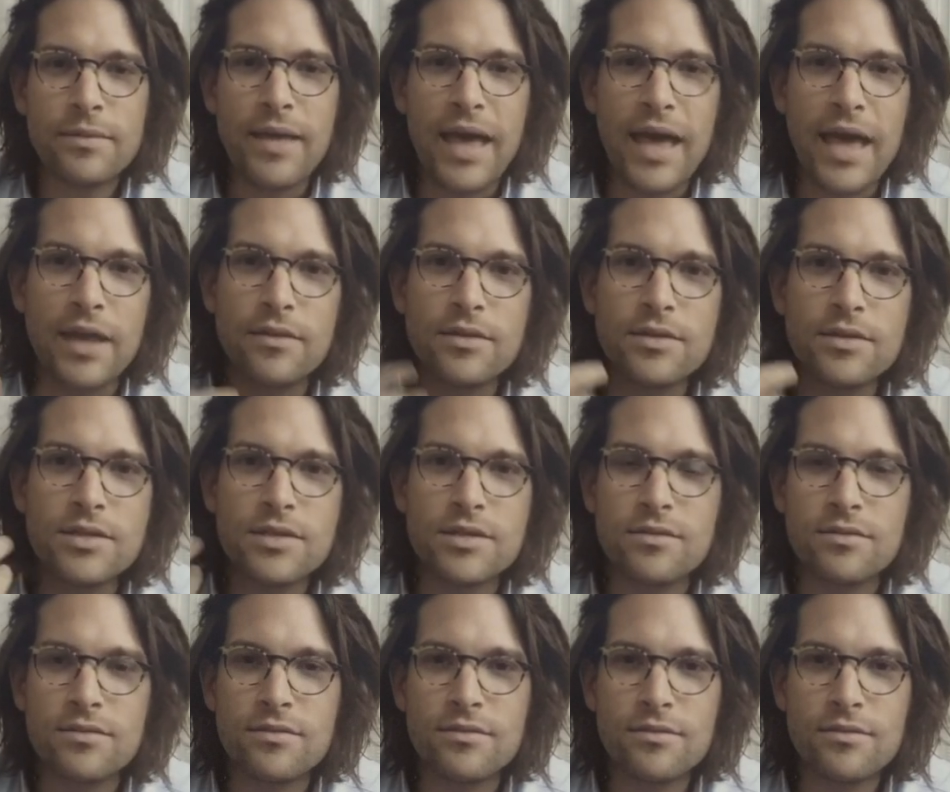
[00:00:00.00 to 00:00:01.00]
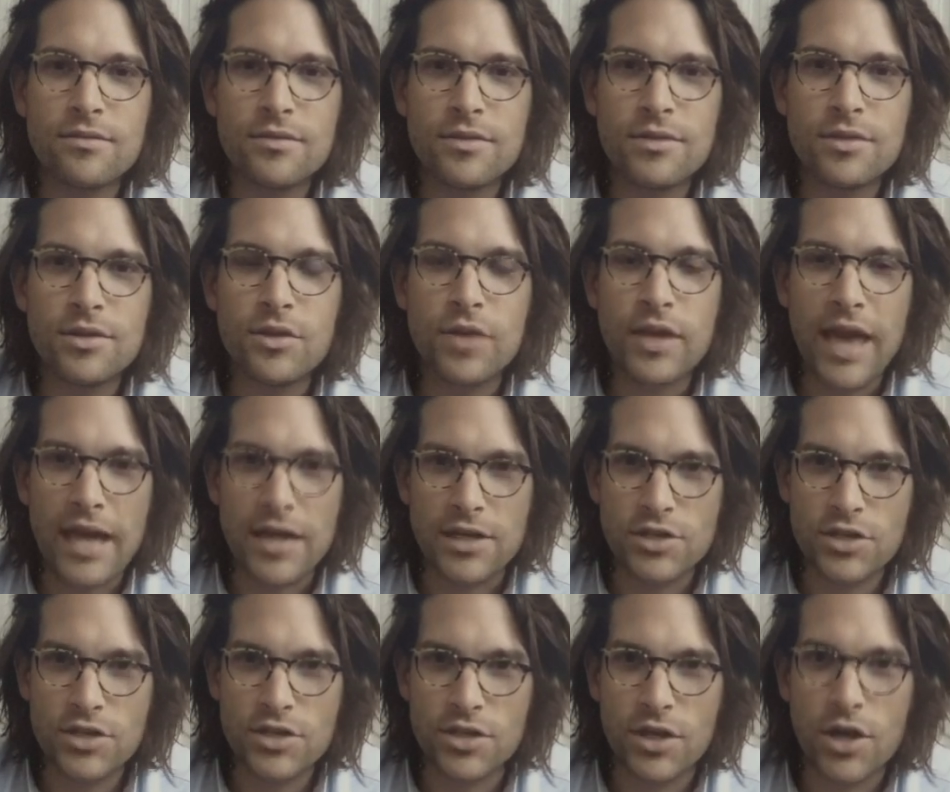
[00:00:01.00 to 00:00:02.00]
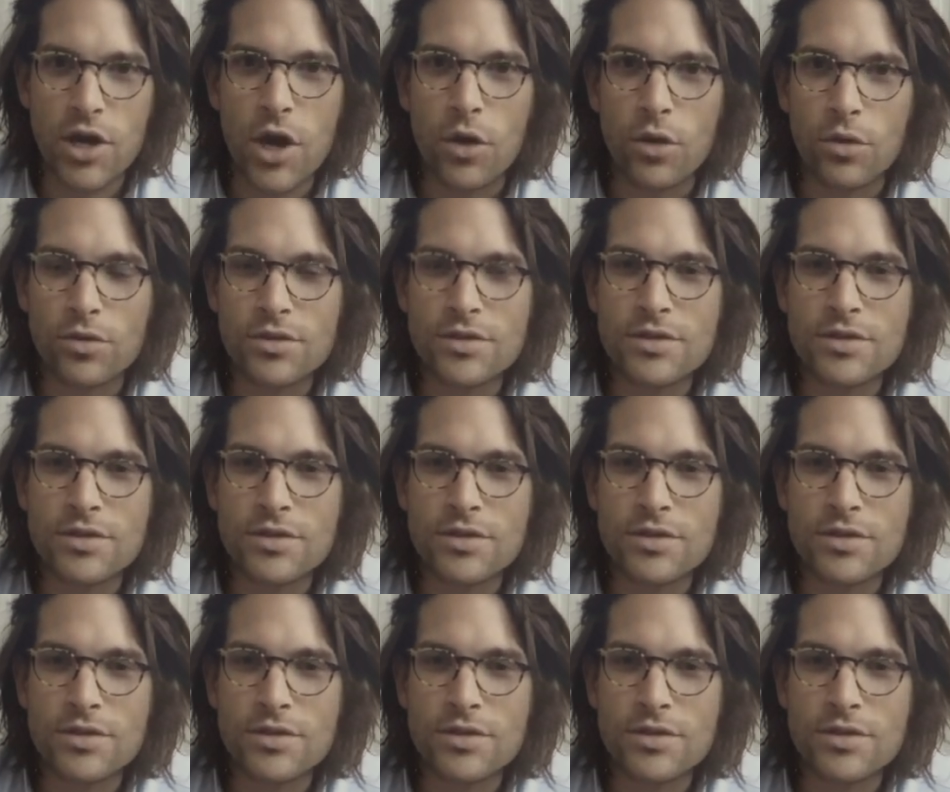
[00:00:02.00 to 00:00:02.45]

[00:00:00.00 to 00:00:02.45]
and you catch the cold.